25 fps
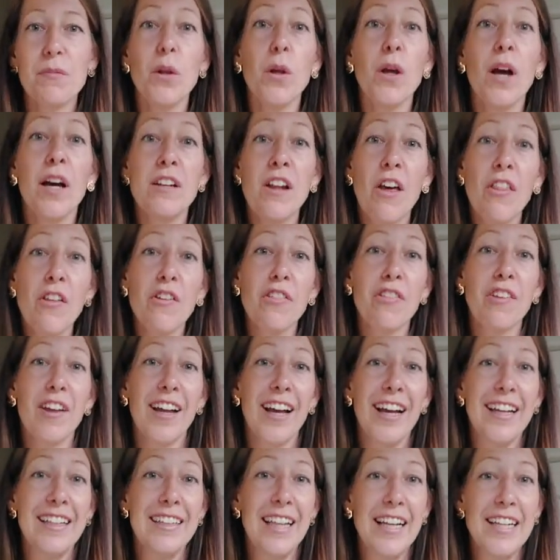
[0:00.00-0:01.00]
Another thing
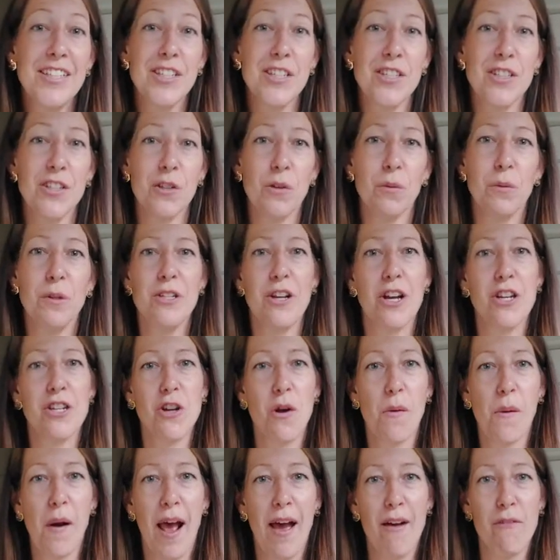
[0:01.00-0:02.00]
I'd like to do, which I
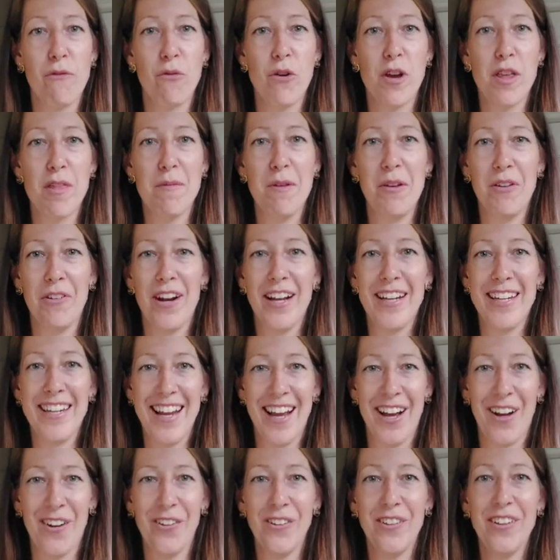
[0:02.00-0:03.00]
don't have with me right
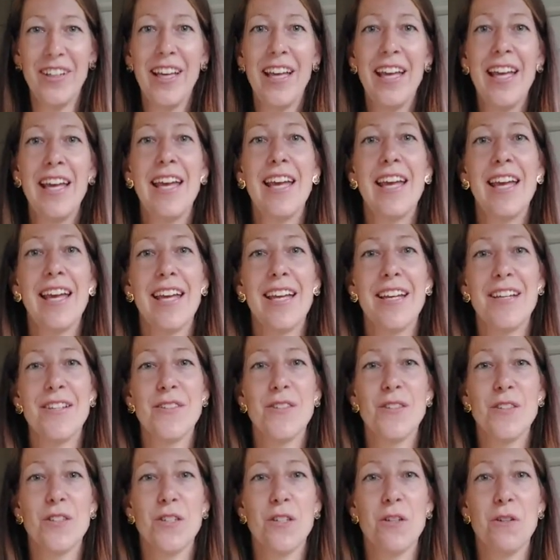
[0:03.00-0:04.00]
now,
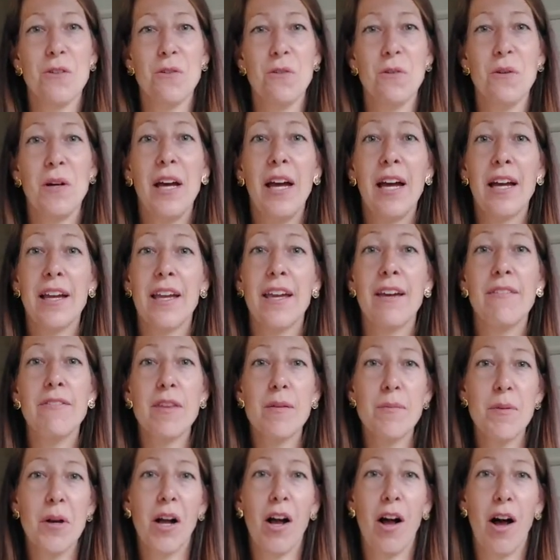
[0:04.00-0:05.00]
is to give
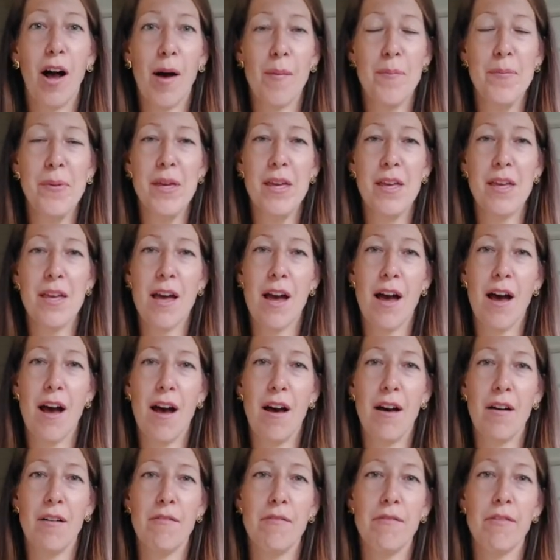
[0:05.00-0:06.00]
them a copy
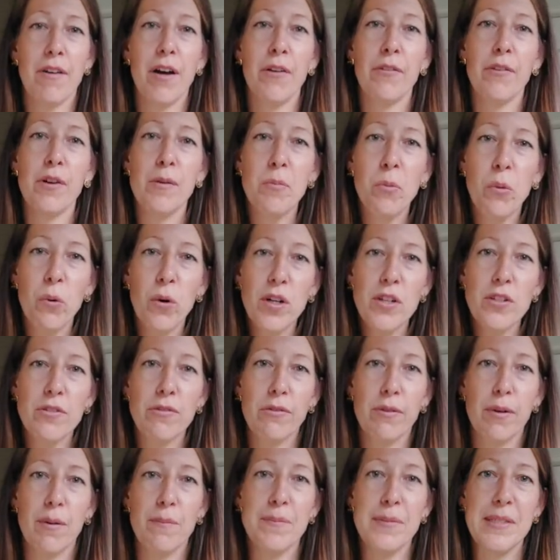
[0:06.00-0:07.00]
of a report
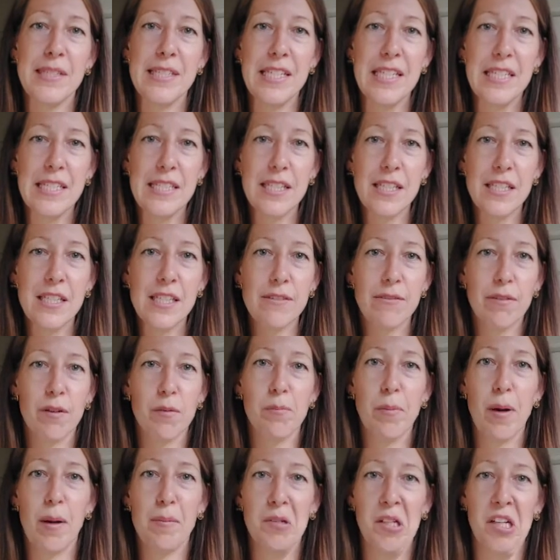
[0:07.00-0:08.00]
from Citizens for
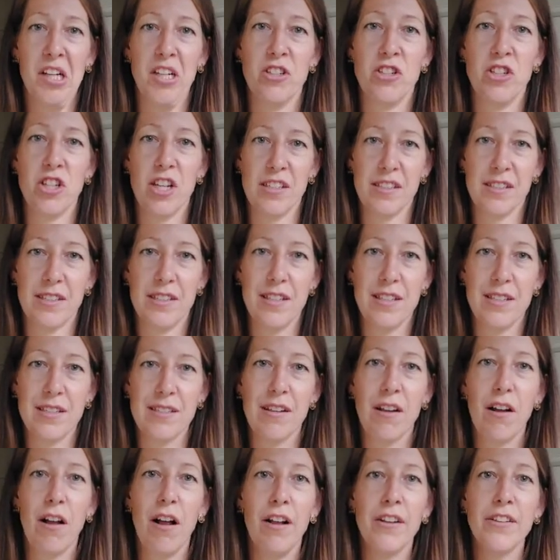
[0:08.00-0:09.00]
Public Justice
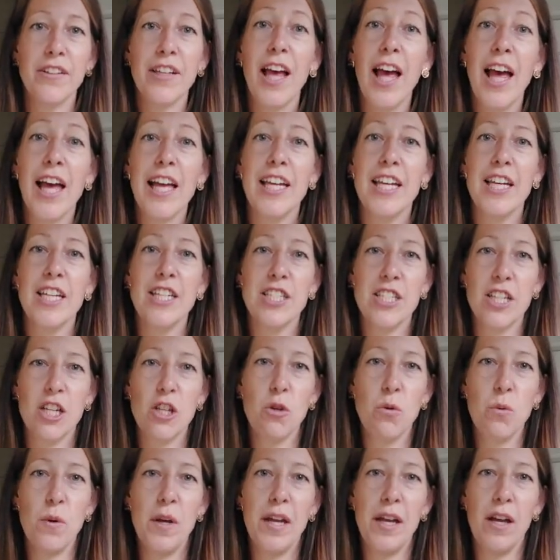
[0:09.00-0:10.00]
called
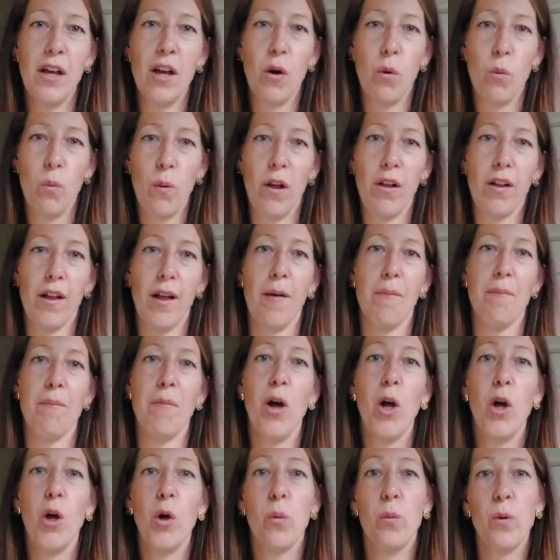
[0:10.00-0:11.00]
Continuing Welcome,
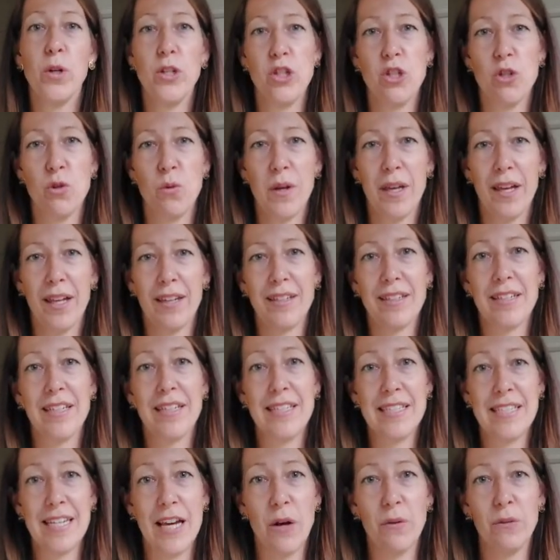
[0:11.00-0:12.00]
which you can
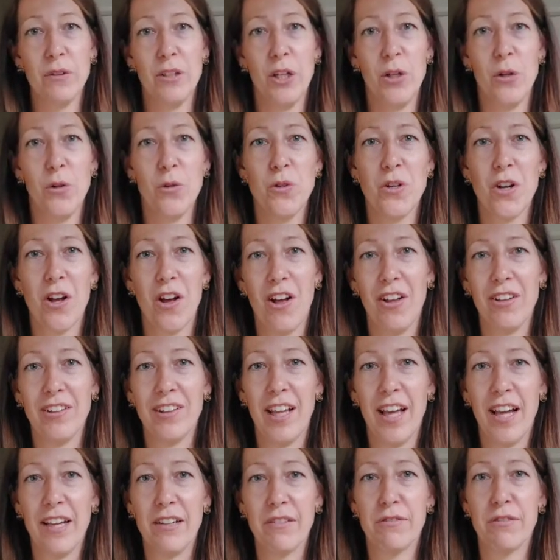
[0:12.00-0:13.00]
download
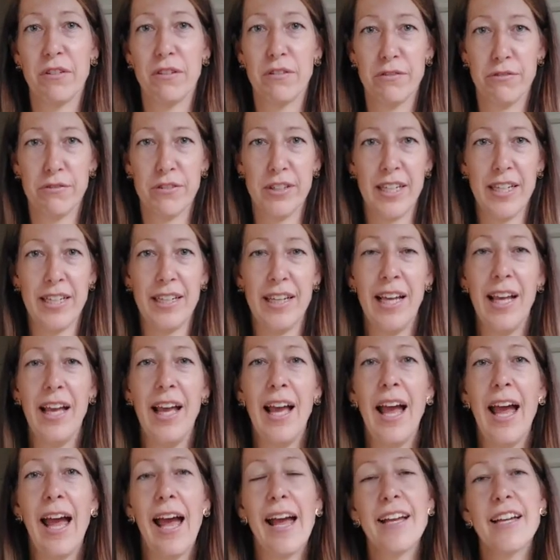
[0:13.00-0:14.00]
online for free.
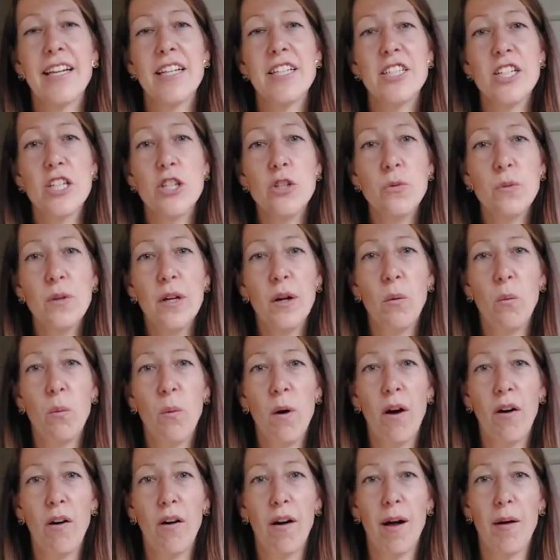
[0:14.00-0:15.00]
And Continuing
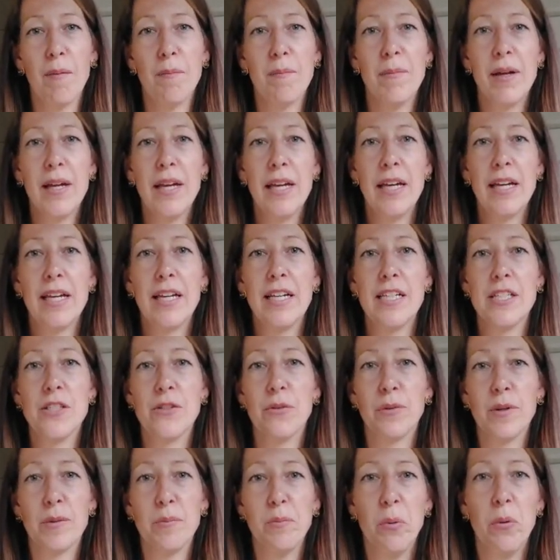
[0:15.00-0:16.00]
Welcome is a
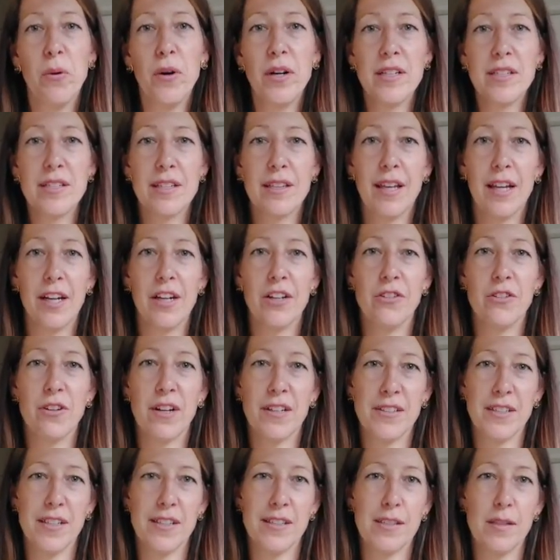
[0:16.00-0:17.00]
report that
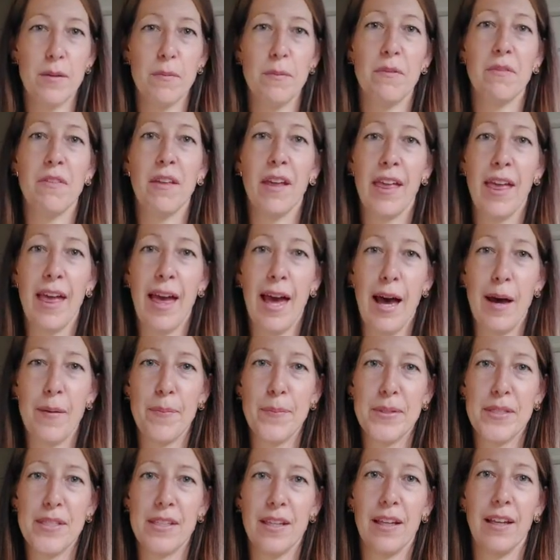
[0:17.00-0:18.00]
addresses some of the
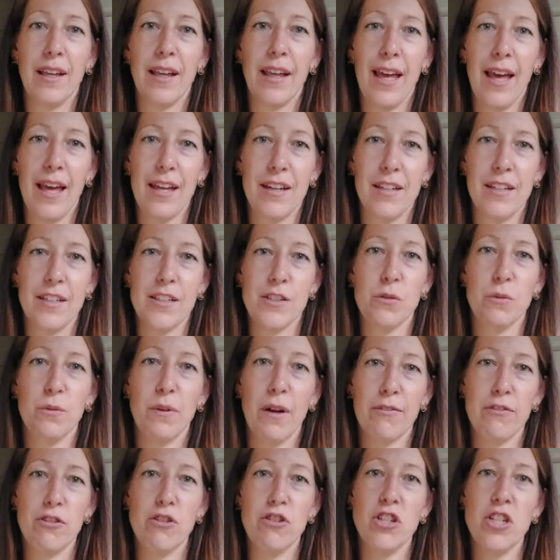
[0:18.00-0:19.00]
gaps in Canada's
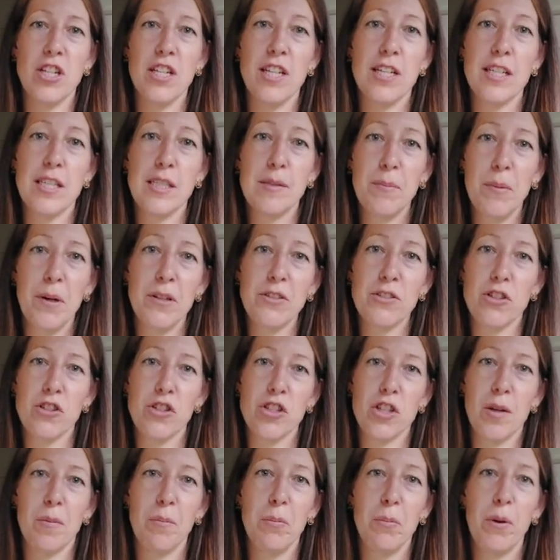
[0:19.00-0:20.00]
refugee
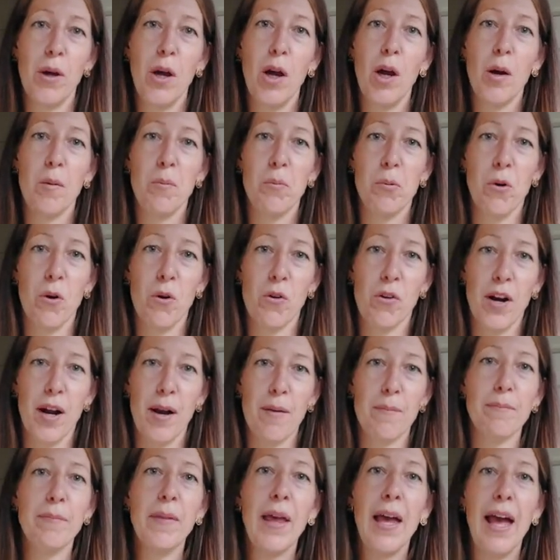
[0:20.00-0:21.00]
sponsorship
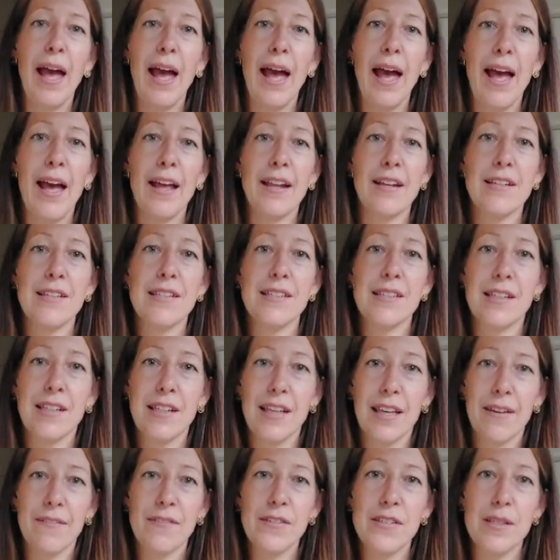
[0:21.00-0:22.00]
program and
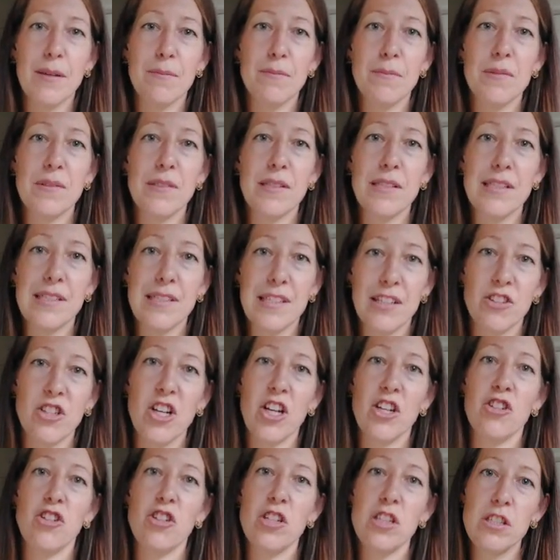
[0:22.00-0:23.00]
gives some
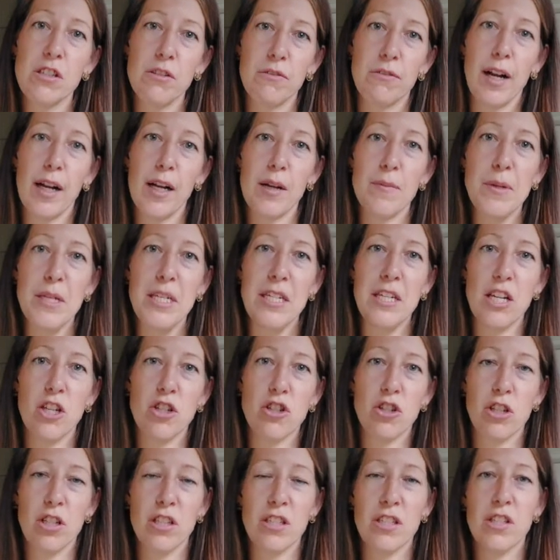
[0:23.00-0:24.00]
suggestions and
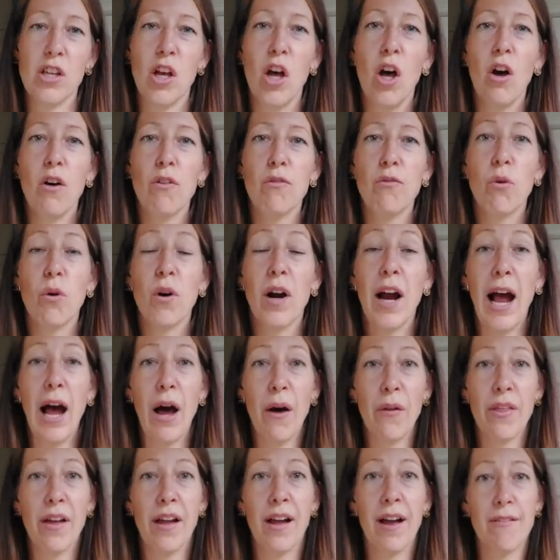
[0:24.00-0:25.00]
recommendations for
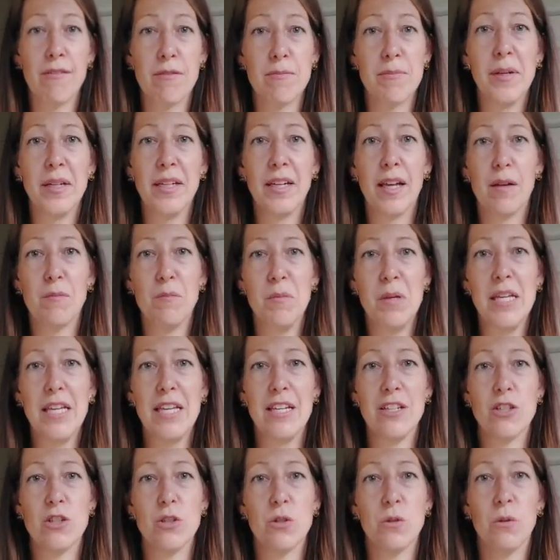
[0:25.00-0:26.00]
how the government can
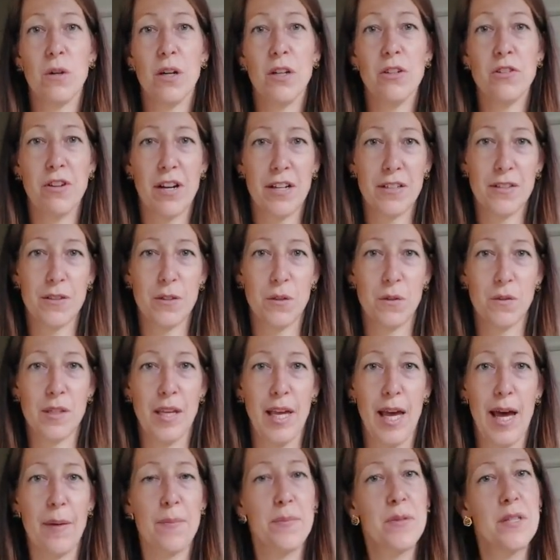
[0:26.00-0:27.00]
begin to address those
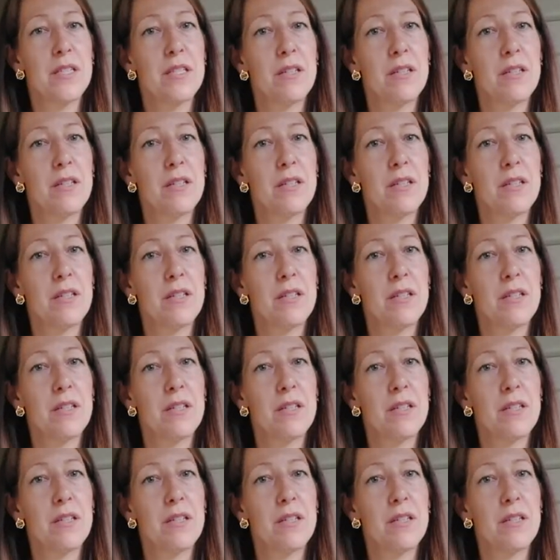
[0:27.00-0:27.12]
gaps.